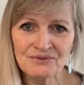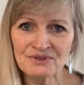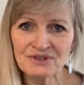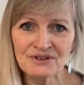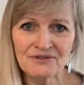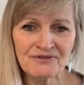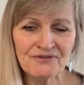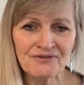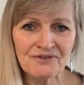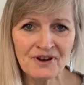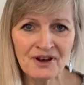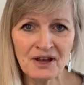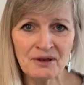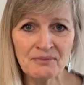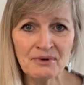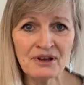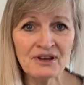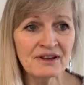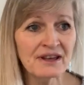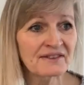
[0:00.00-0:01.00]
of
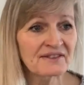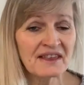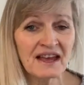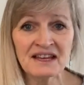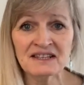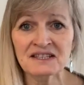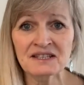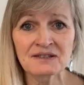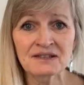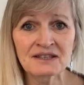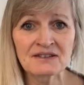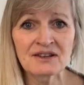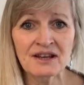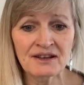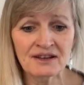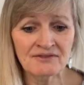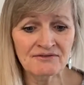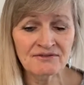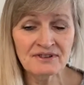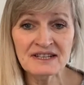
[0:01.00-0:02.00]
fiber. That's
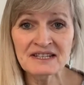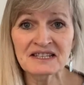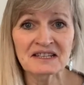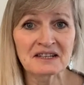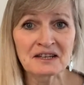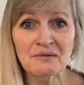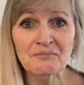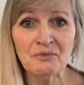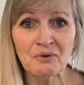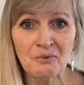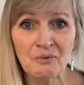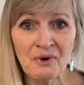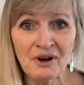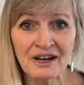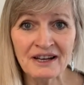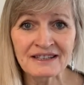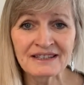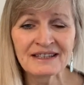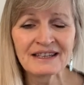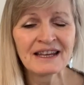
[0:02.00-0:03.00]
reason number
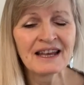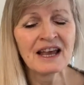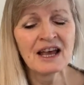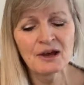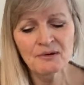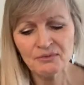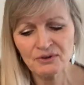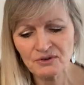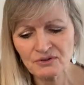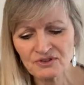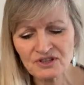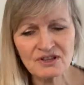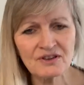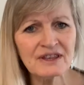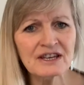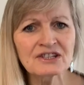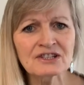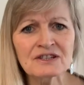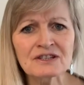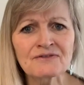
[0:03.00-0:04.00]
1. But also
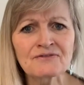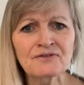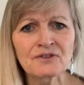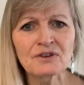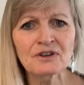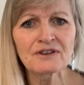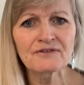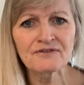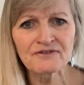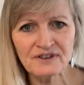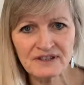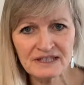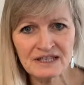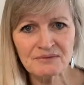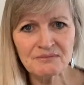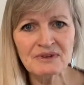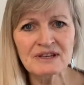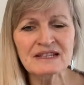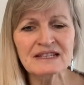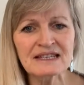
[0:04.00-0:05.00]
they're just full of
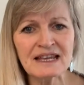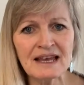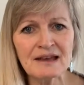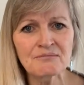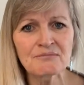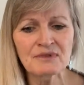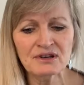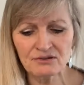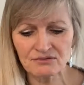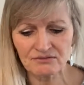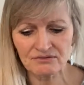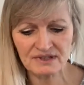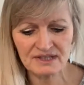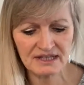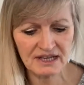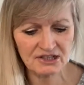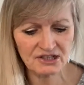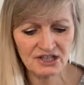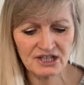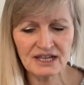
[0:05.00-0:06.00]
vitamins and minerals
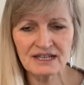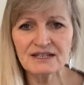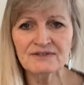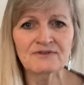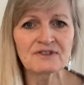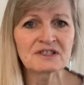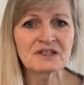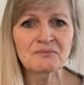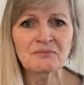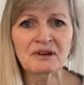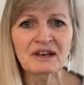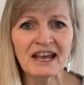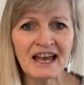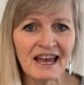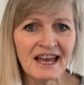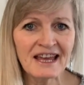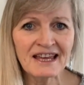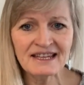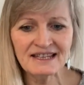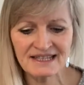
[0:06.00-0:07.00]
such as vitamin
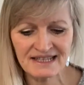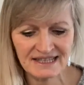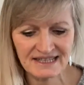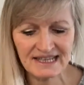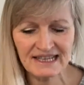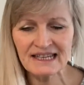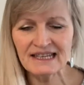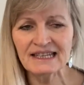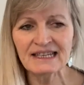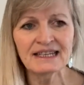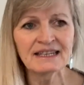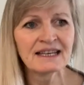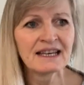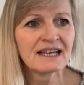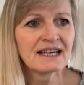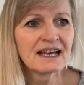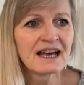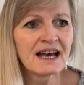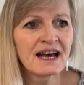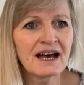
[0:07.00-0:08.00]
A, C,
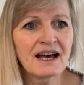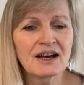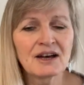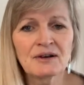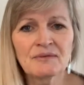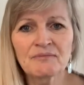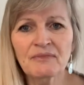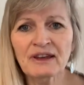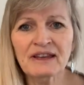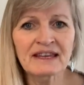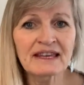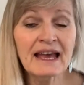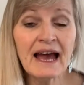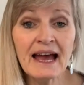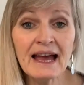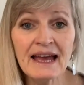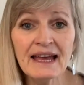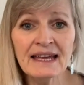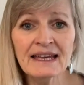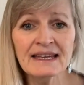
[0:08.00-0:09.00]
and
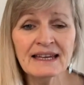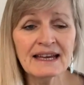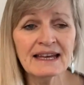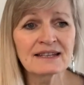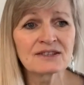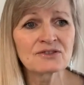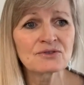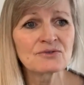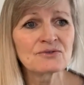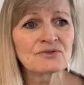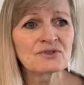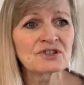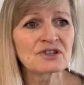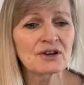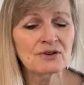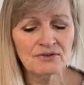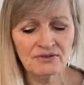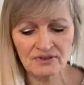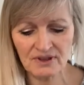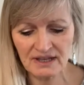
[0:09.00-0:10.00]
K, and
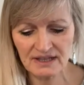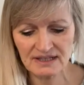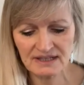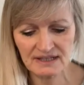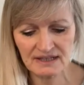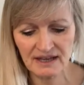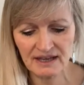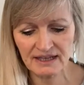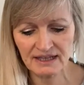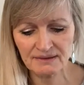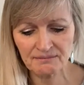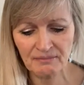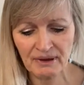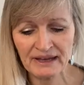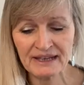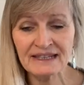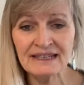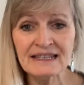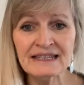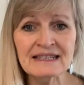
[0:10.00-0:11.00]
also things like
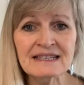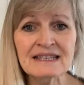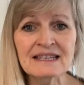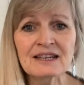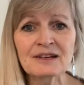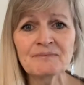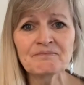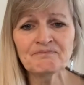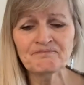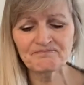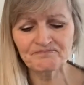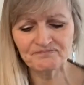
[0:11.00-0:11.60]
magnesium,